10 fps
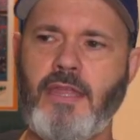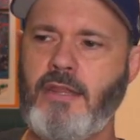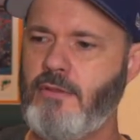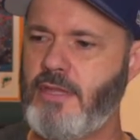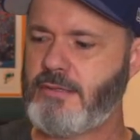
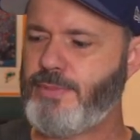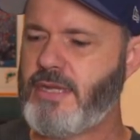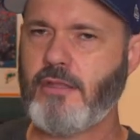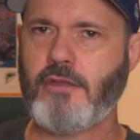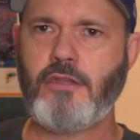in this
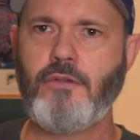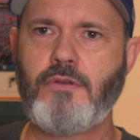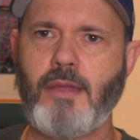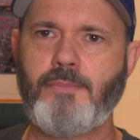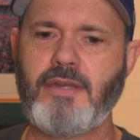particular cue
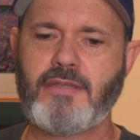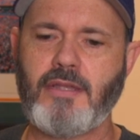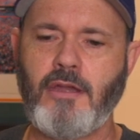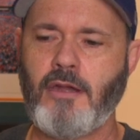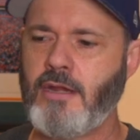type of
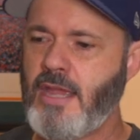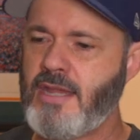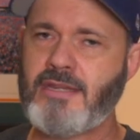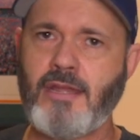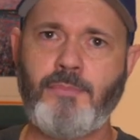design, or a
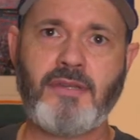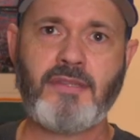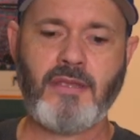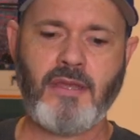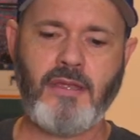case type of
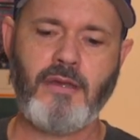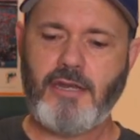design.